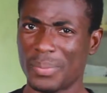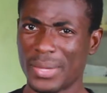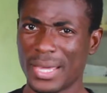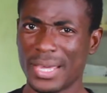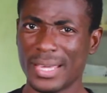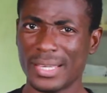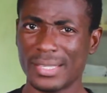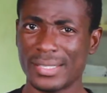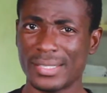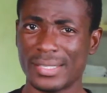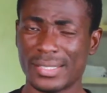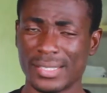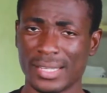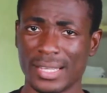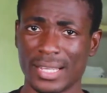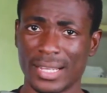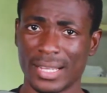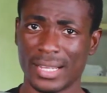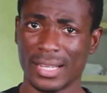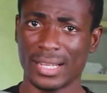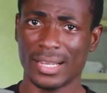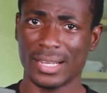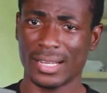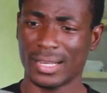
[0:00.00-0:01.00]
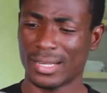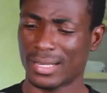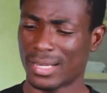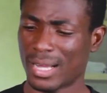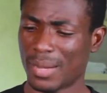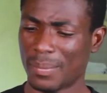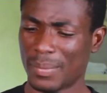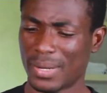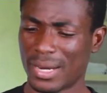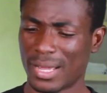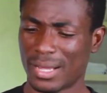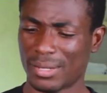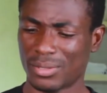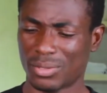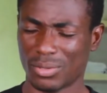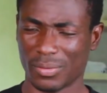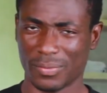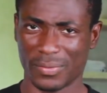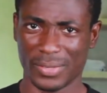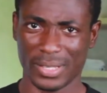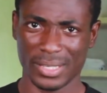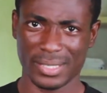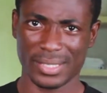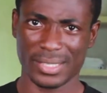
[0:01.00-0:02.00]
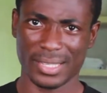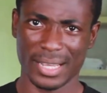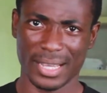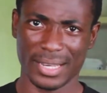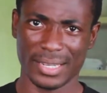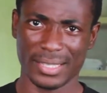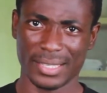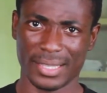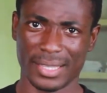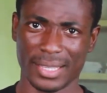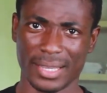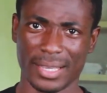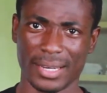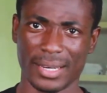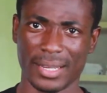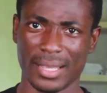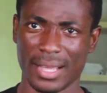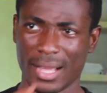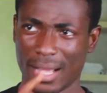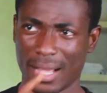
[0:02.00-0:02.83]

bass coming out of this tiny thing.